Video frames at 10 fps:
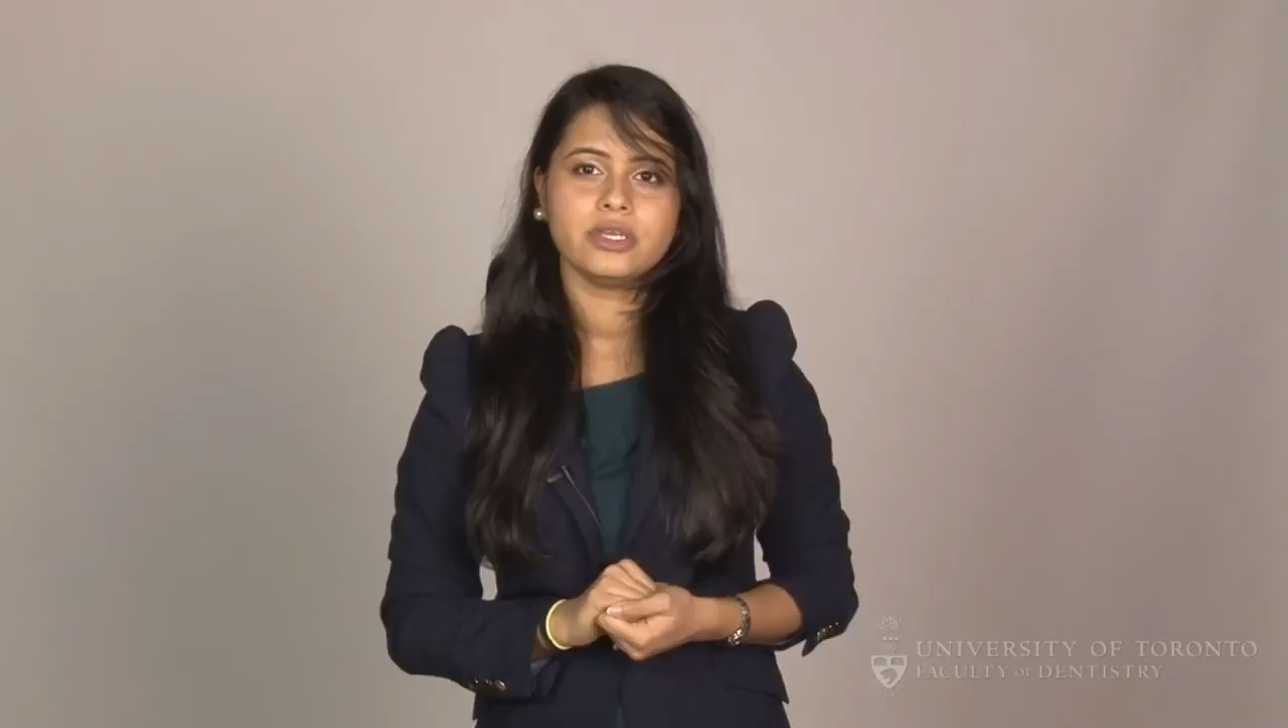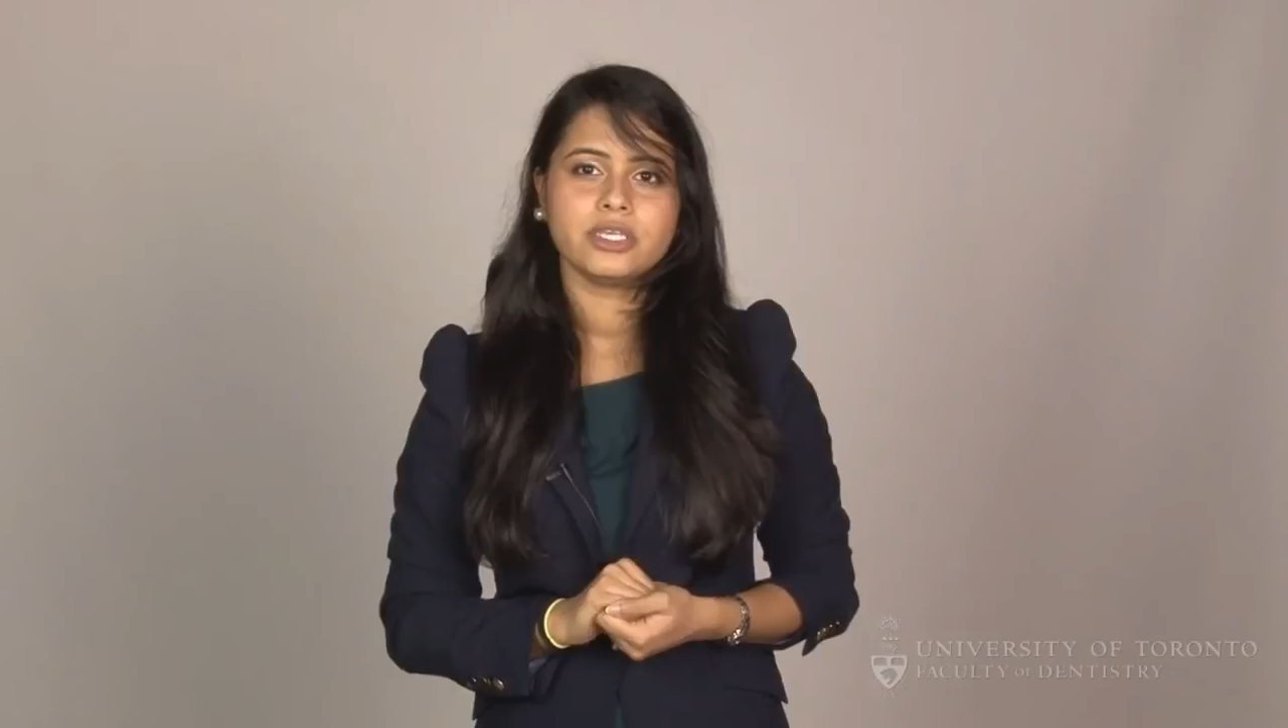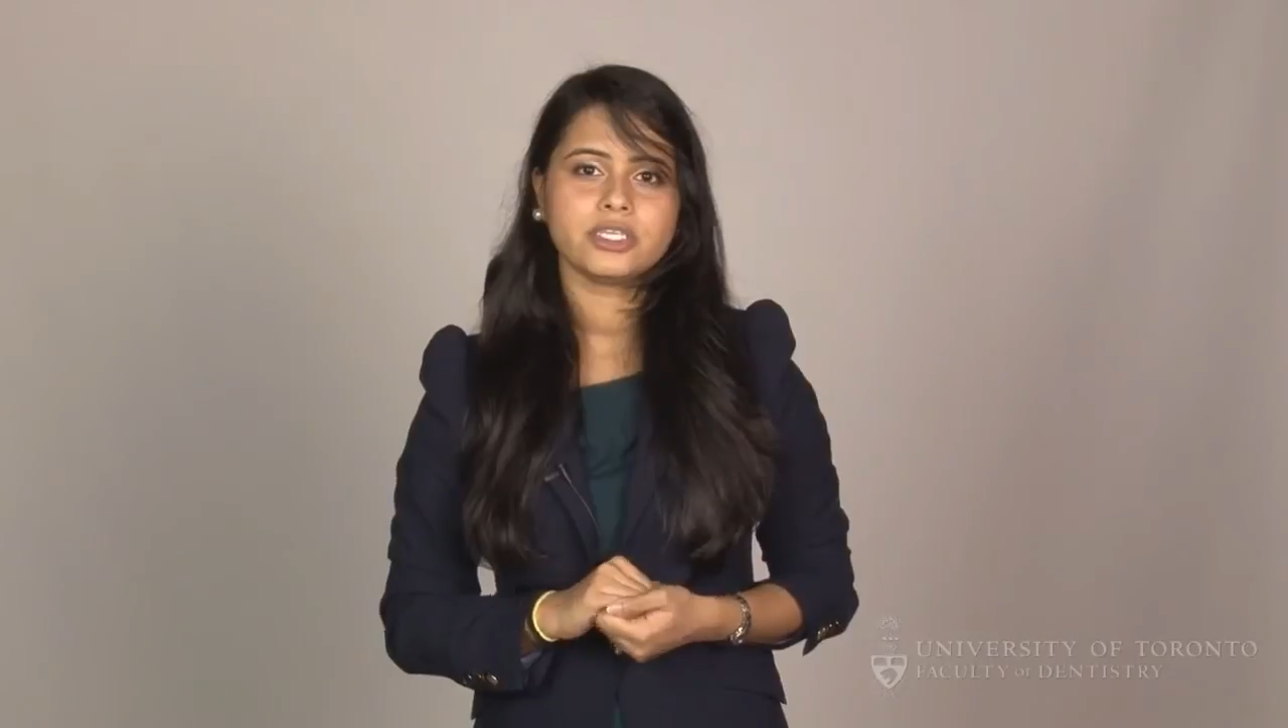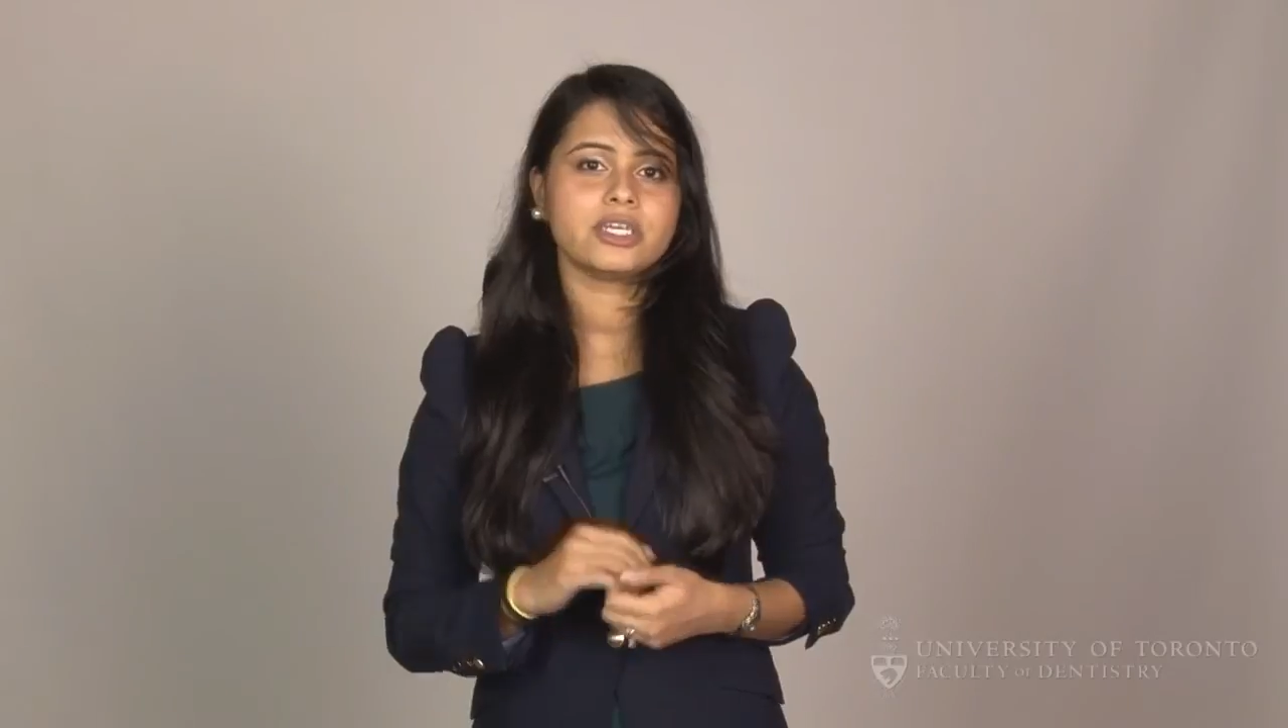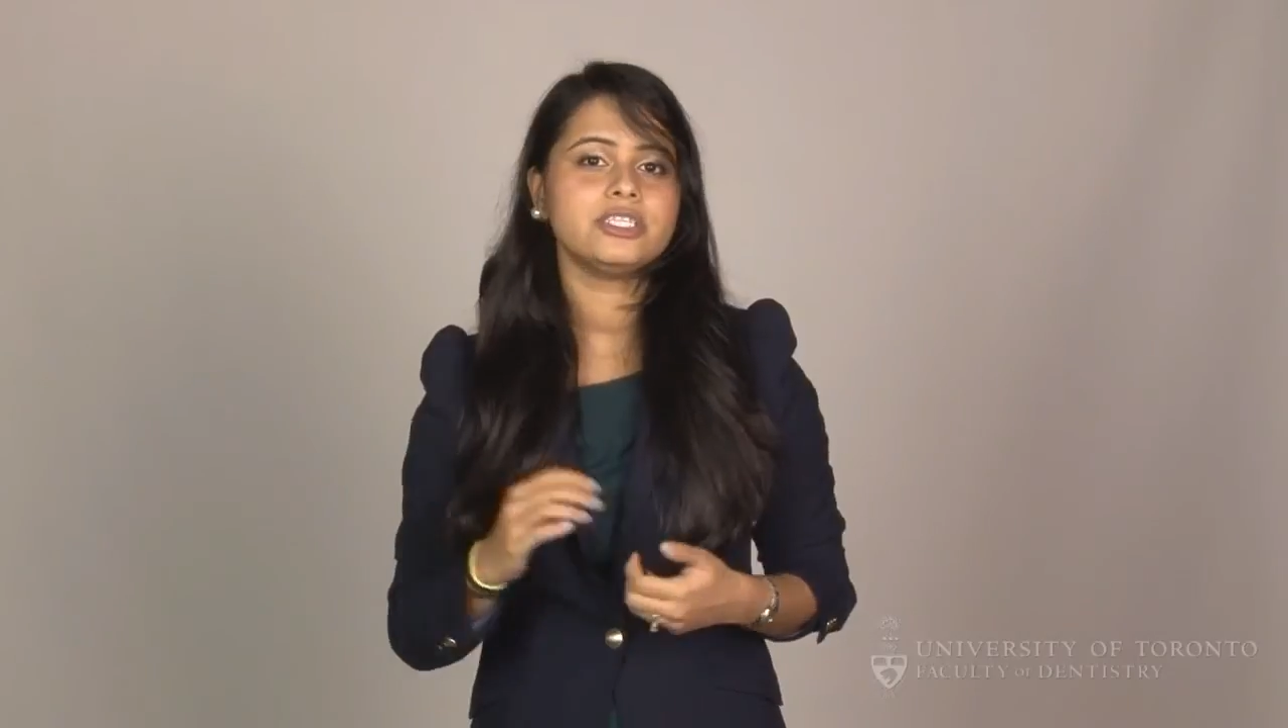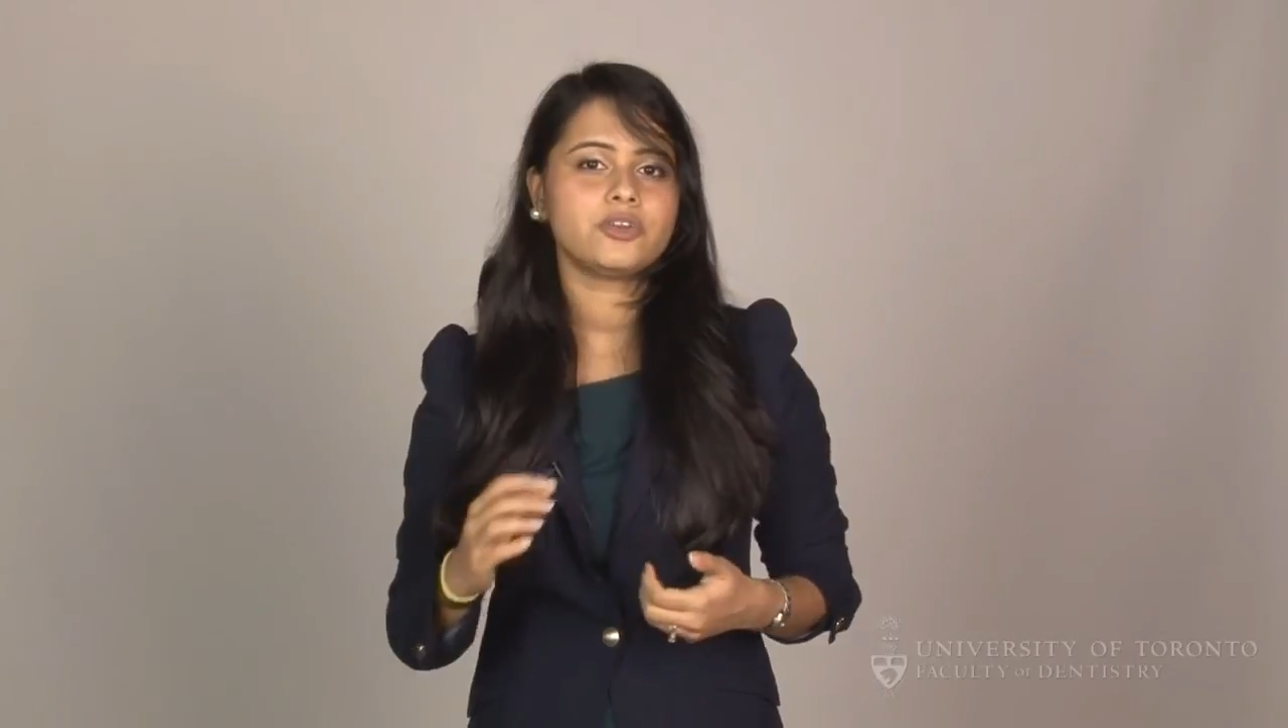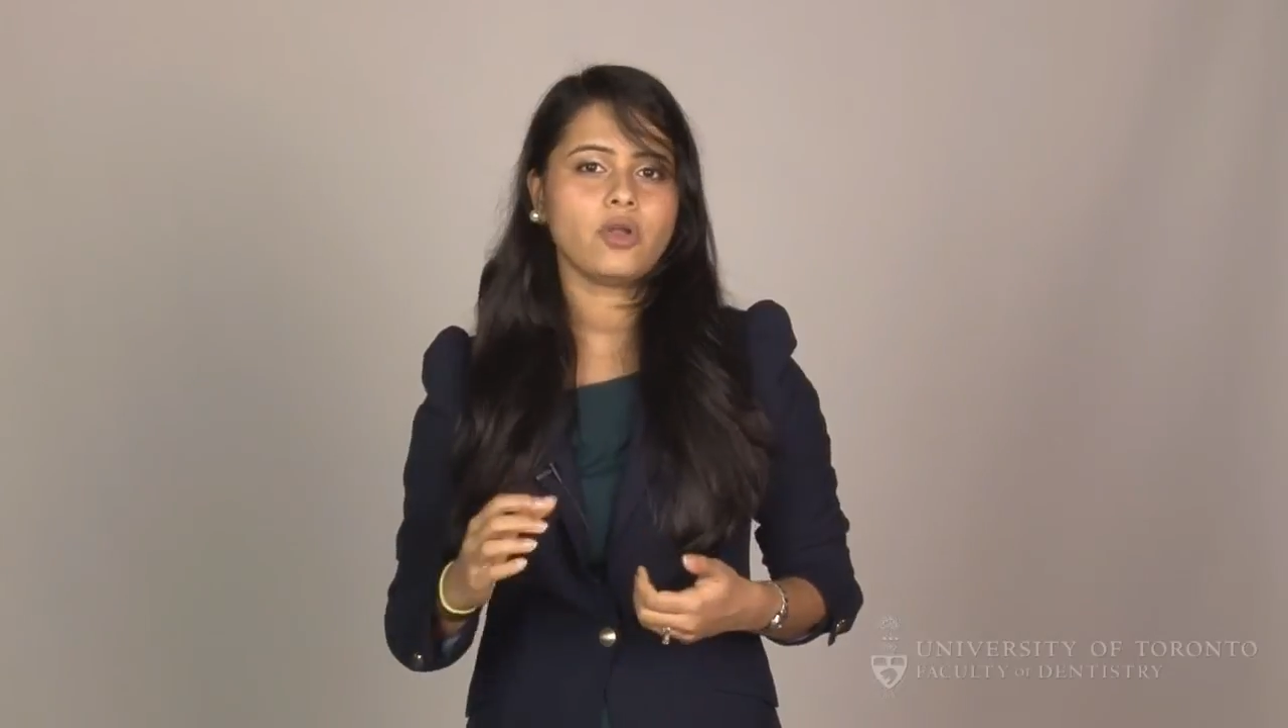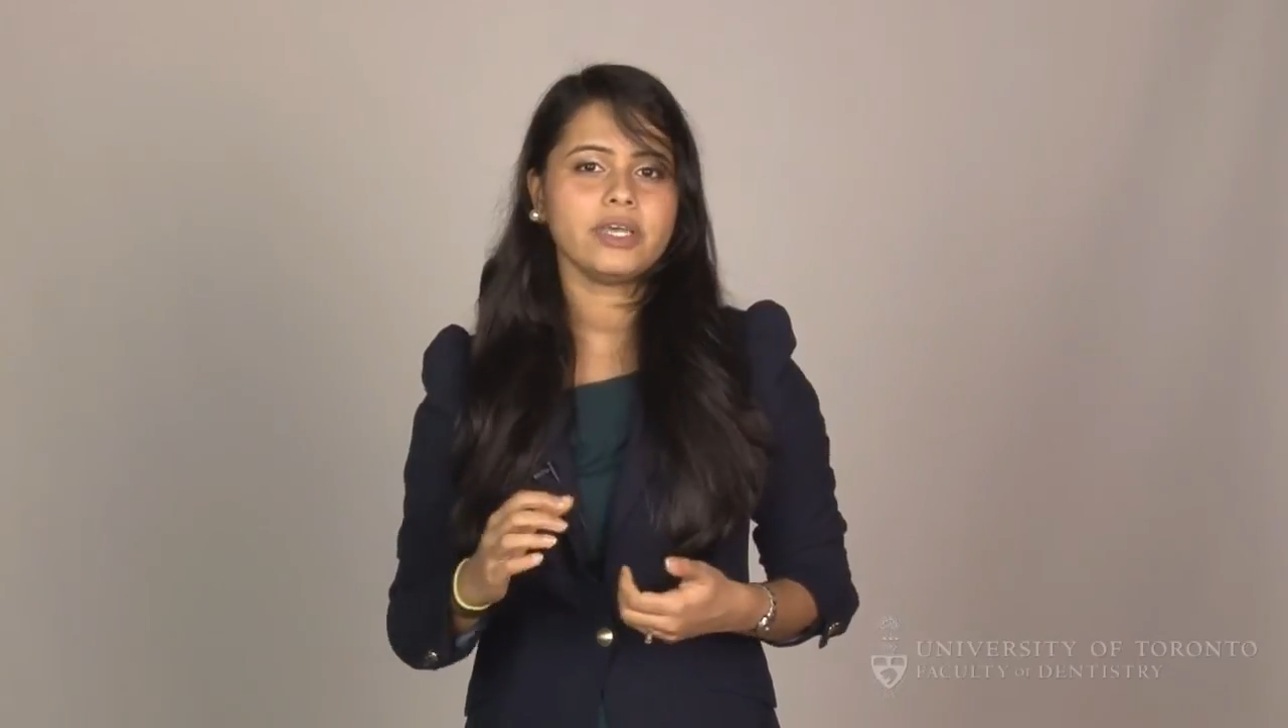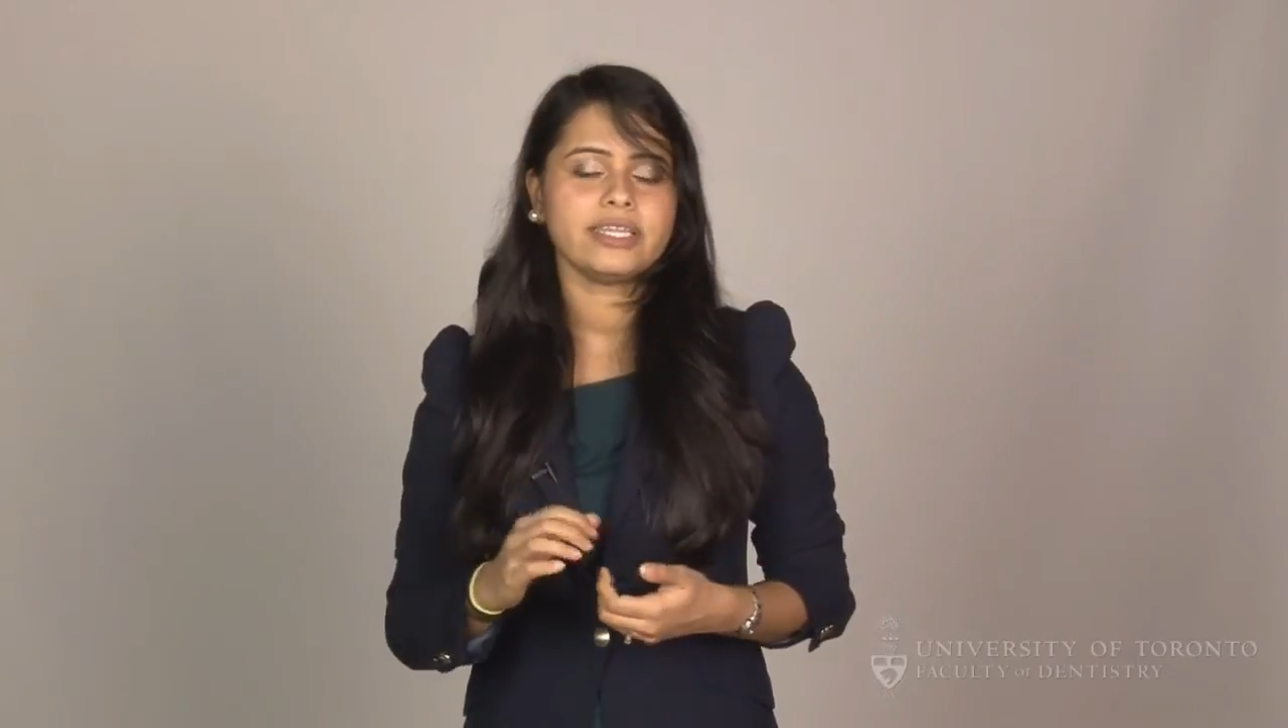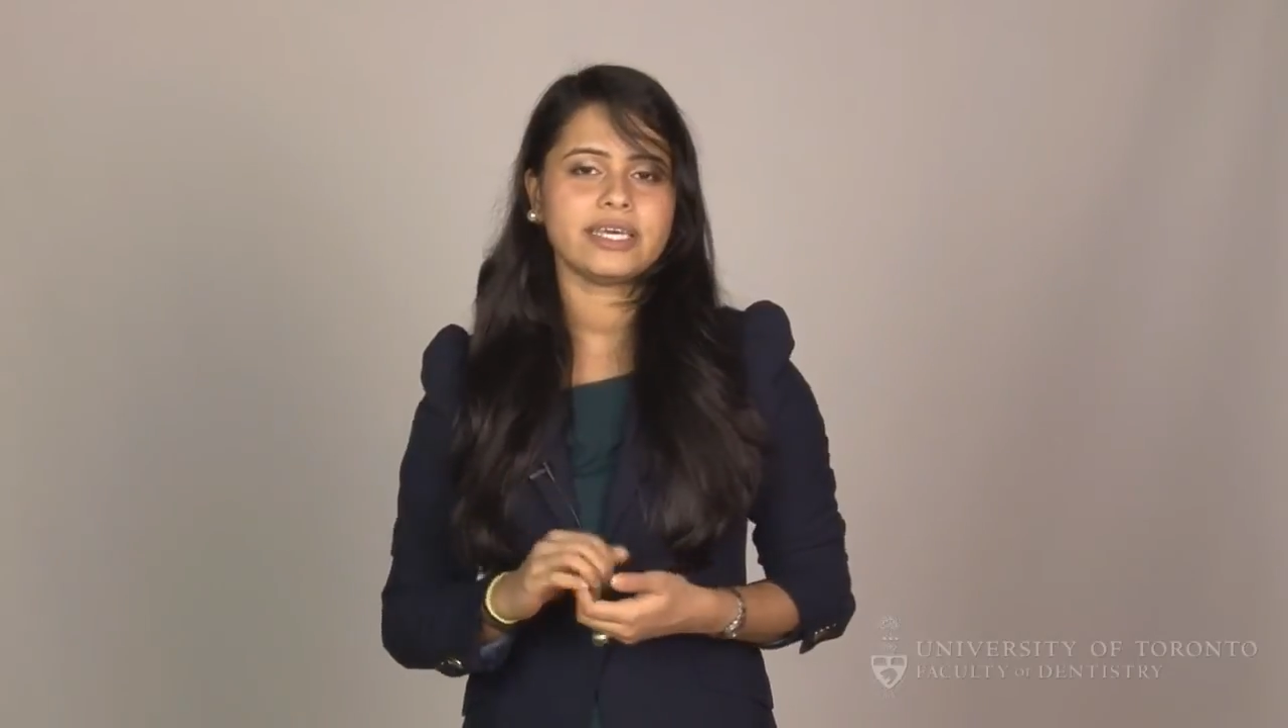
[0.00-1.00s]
So controlling